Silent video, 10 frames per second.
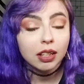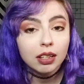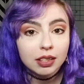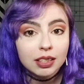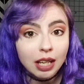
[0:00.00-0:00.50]

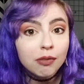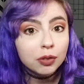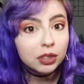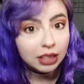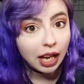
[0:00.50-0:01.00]

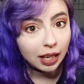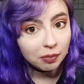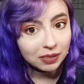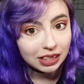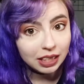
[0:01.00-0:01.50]
Several
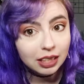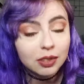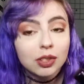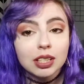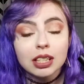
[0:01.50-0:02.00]
times that I
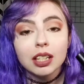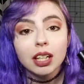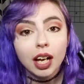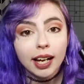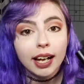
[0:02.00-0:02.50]
used it,
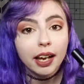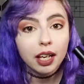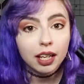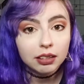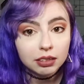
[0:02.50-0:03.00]
I
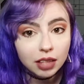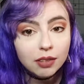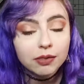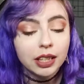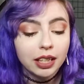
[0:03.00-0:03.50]

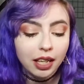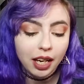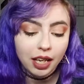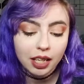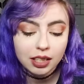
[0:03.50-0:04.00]
loved it,
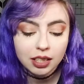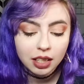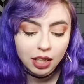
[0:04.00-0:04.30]
and